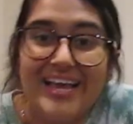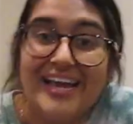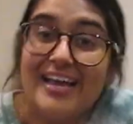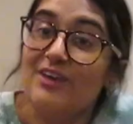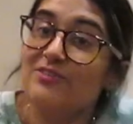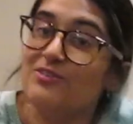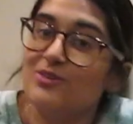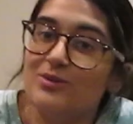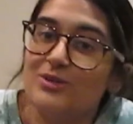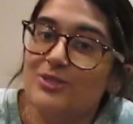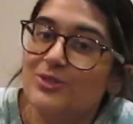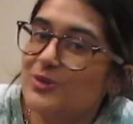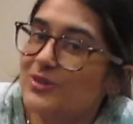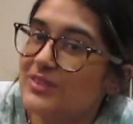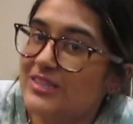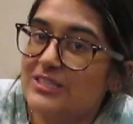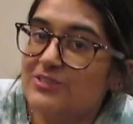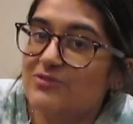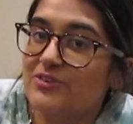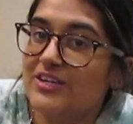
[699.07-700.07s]
If you enjoyed
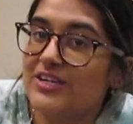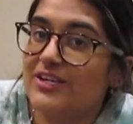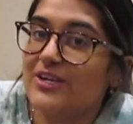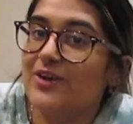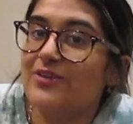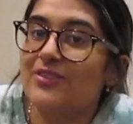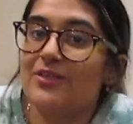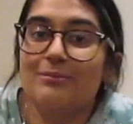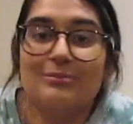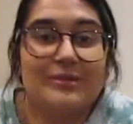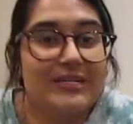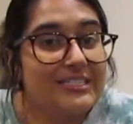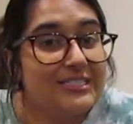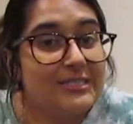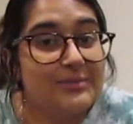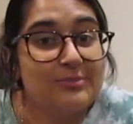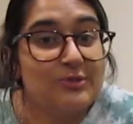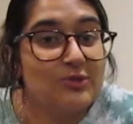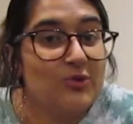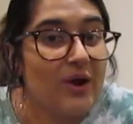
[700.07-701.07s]
this video, then please
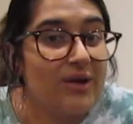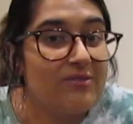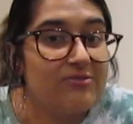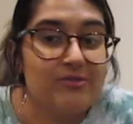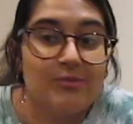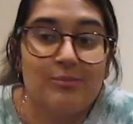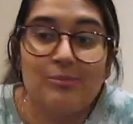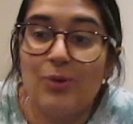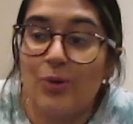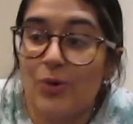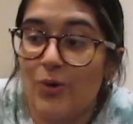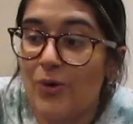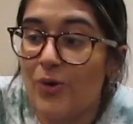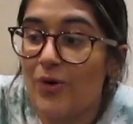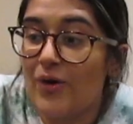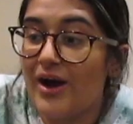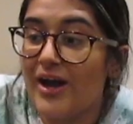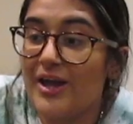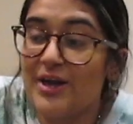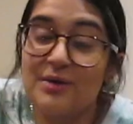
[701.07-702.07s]
subscribe for
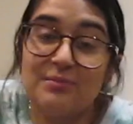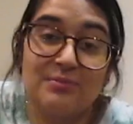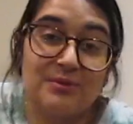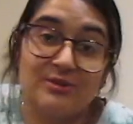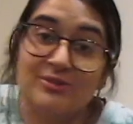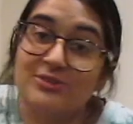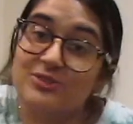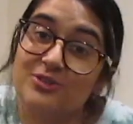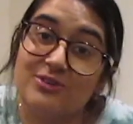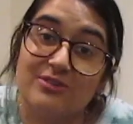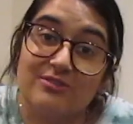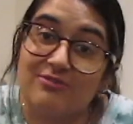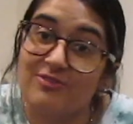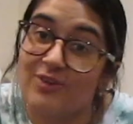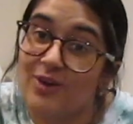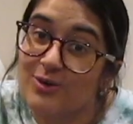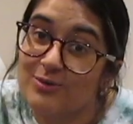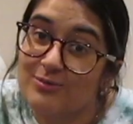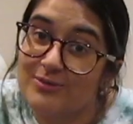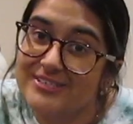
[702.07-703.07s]
more. I hope you're enjoying
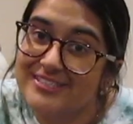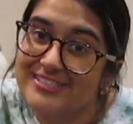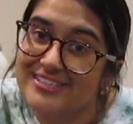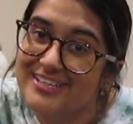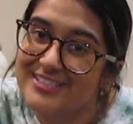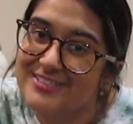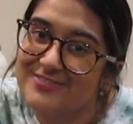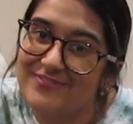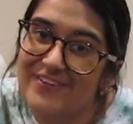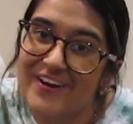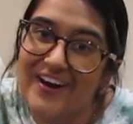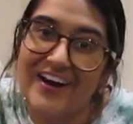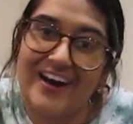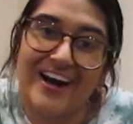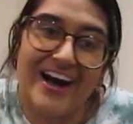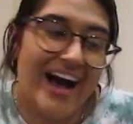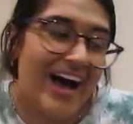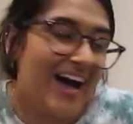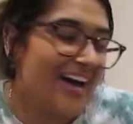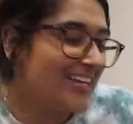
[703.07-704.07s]
Vlogmas thus
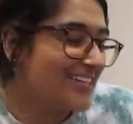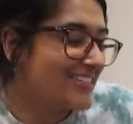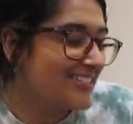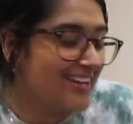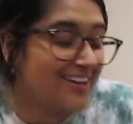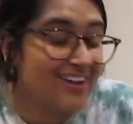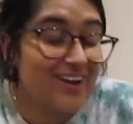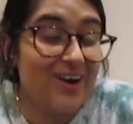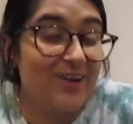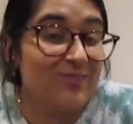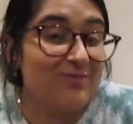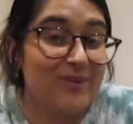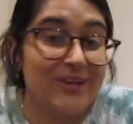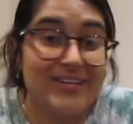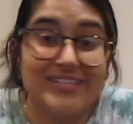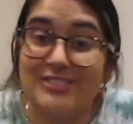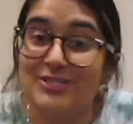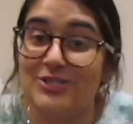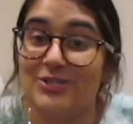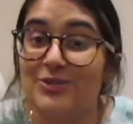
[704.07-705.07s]
far, and I can't
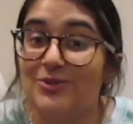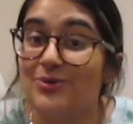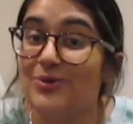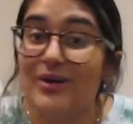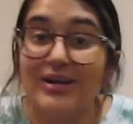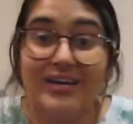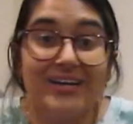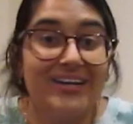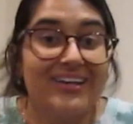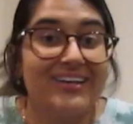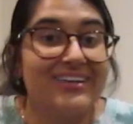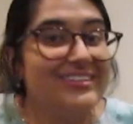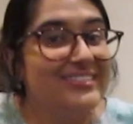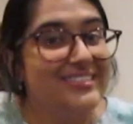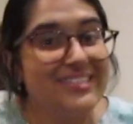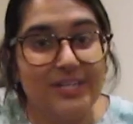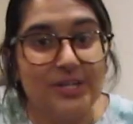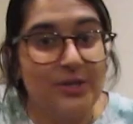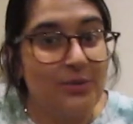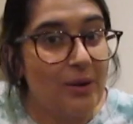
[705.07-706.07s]
wait to
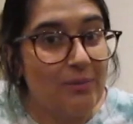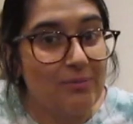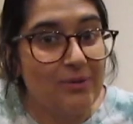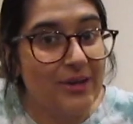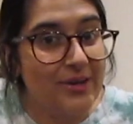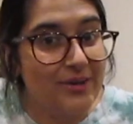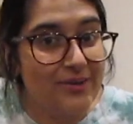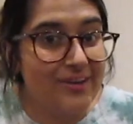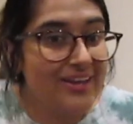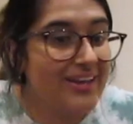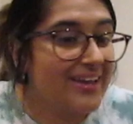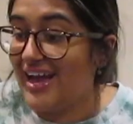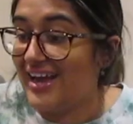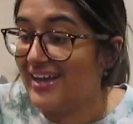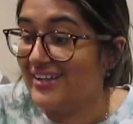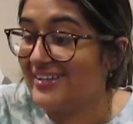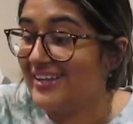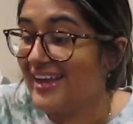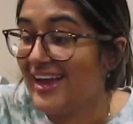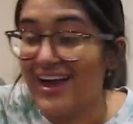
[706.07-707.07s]
continue uploading.
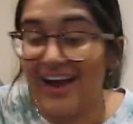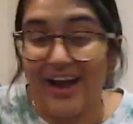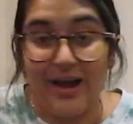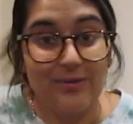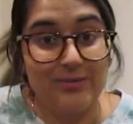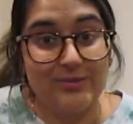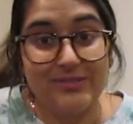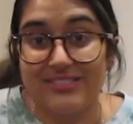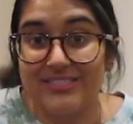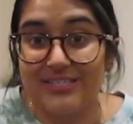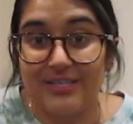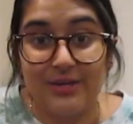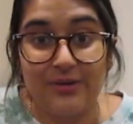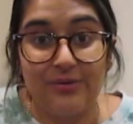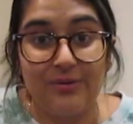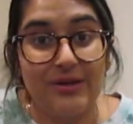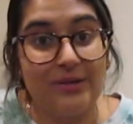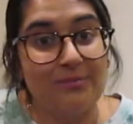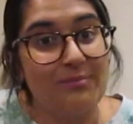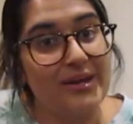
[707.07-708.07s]
And yeah, I will see
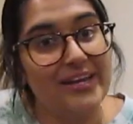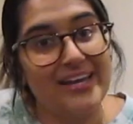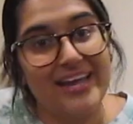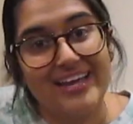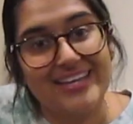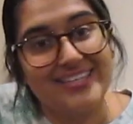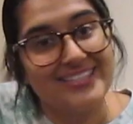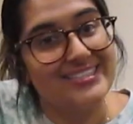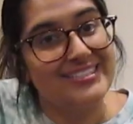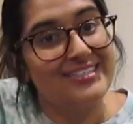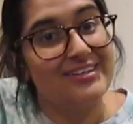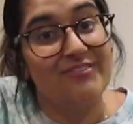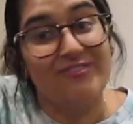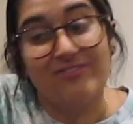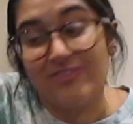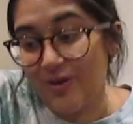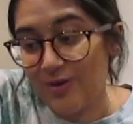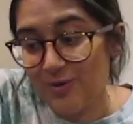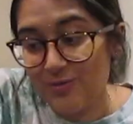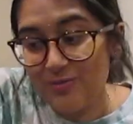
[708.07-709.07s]
you in my next
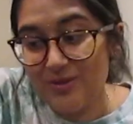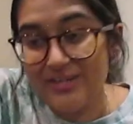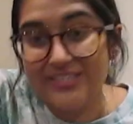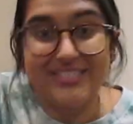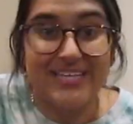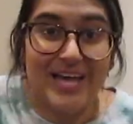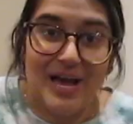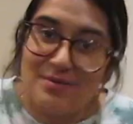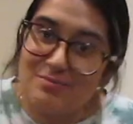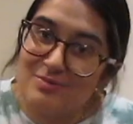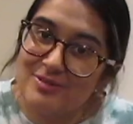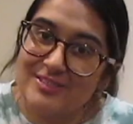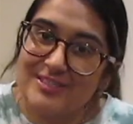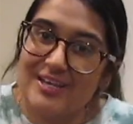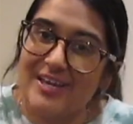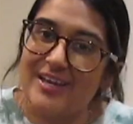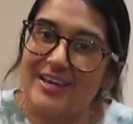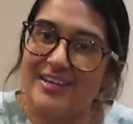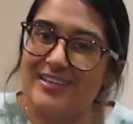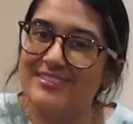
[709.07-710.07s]
Vlogmas
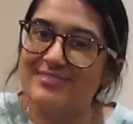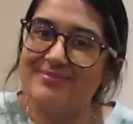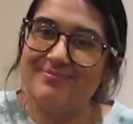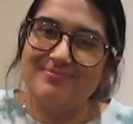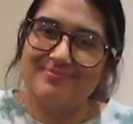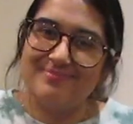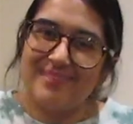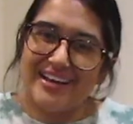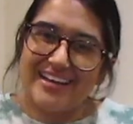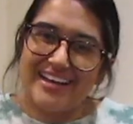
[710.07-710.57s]
episode. Bye